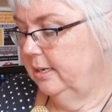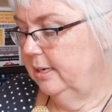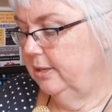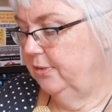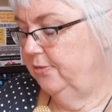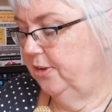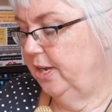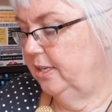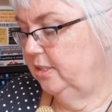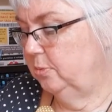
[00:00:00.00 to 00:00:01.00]
and the
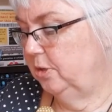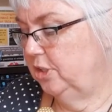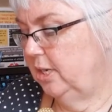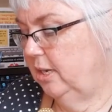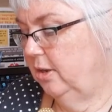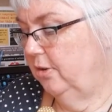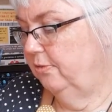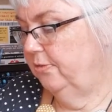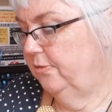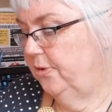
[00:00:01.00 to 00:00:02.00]
ferns, which I
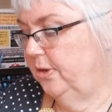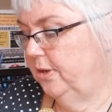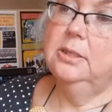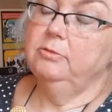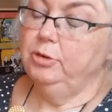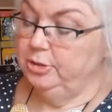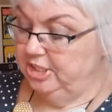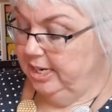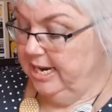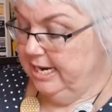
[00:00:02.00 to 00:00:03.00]
love.
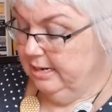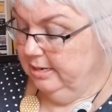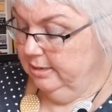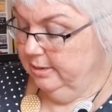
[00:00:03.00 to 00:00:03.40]
Routine.